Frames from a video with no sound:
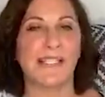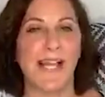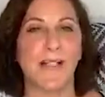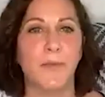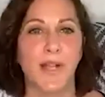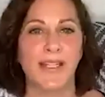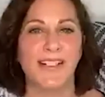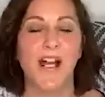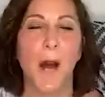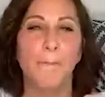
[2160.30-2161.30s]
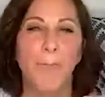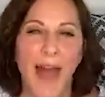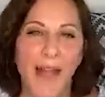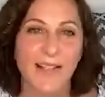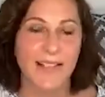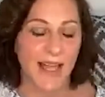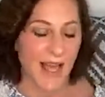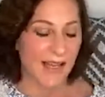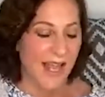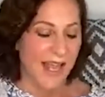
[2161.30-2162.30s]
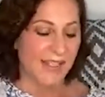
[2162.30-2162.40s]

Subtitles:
celebrated. Come back to that.